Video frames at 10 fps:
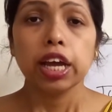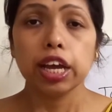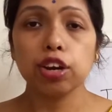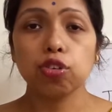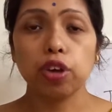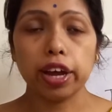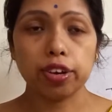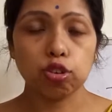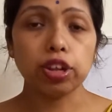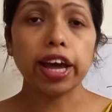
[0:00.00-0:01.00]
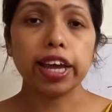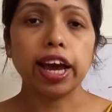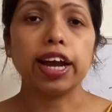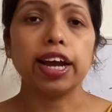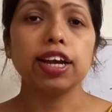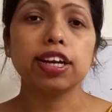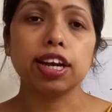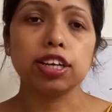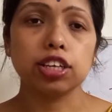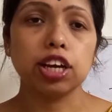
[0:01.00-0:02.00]
into the air, and
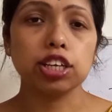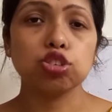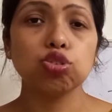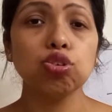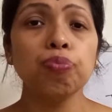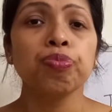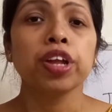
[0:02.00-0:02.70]
it has to